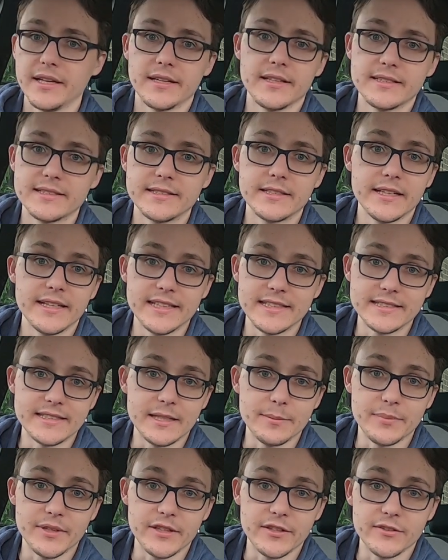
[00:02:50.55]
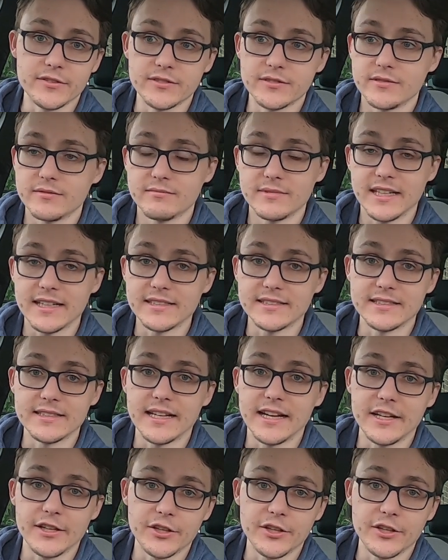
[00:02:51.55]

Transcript: it could still easily be used day to day.